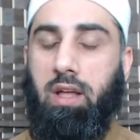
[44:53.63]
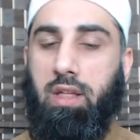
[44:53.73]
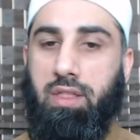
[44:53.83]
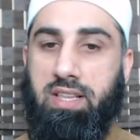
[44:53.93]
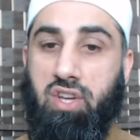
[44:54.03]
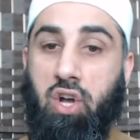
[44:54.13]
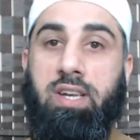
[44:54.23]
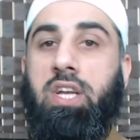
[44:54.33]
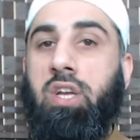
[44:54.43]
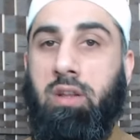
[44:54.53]
There's a
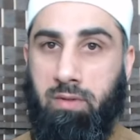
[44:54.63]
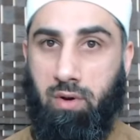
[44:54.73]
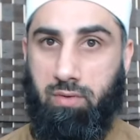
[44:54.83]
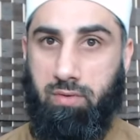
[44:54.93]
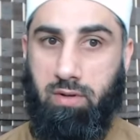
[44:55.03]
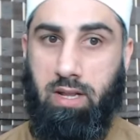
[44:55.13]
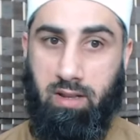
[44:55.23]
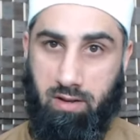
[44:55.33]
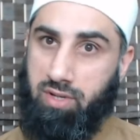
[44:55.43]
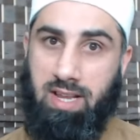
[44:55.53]
condition though,
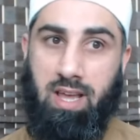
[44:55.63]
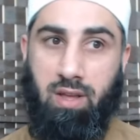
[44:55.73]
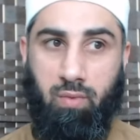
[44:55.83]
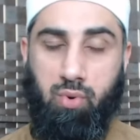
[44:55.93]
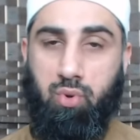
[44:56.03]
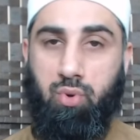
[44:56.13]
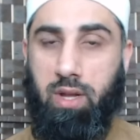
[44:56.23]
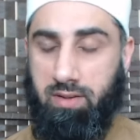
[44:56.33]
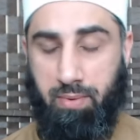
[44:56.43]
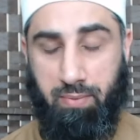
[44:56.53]
and just like in wudu,
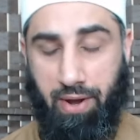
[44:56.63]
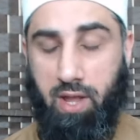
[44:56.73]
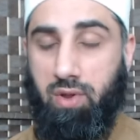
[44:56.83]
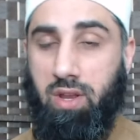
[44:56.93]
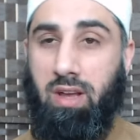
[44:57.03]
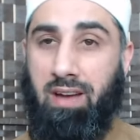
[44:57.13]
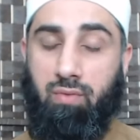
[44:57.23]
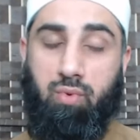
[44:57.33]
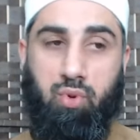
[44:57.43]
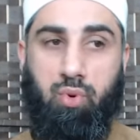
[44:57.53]
in prayer, you need to have
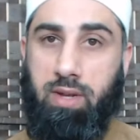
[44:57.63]
wudu.